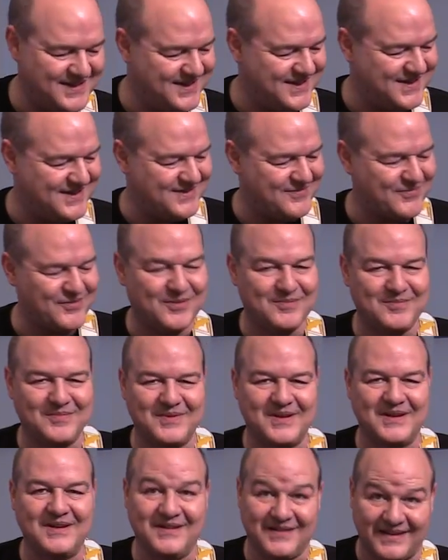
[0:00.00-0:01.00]
here
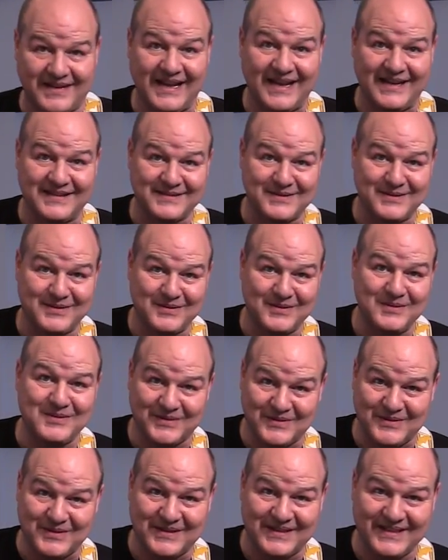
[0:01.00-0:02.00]
from Glasgow,
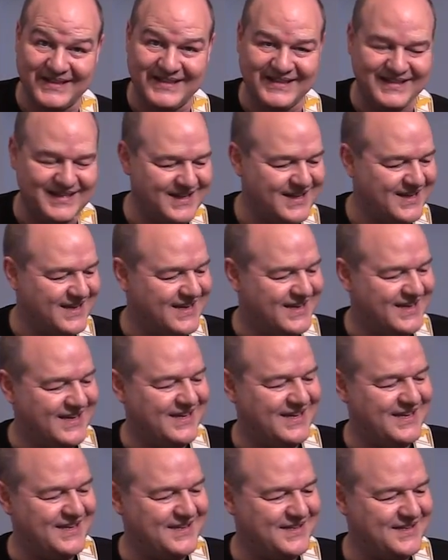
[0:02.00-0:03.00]
Scotland.
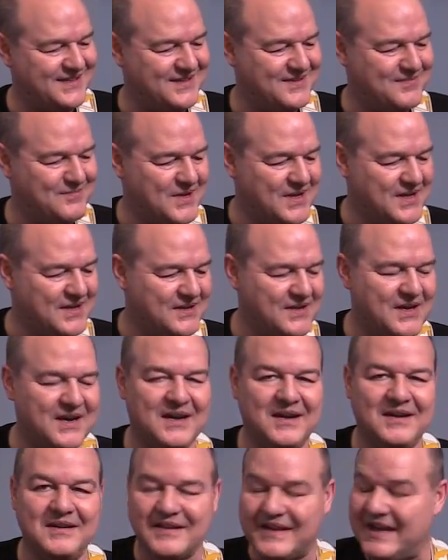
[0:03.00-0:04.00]
And
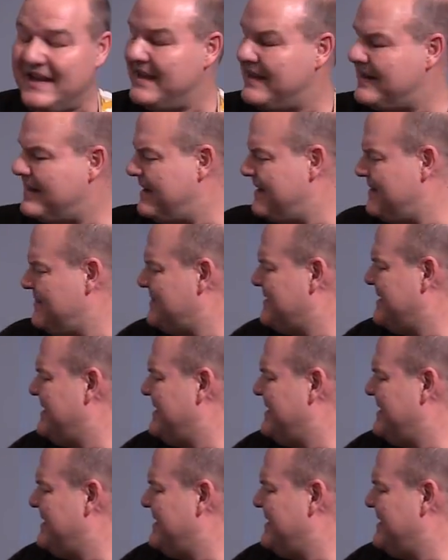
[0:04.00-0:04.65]
Kate, are you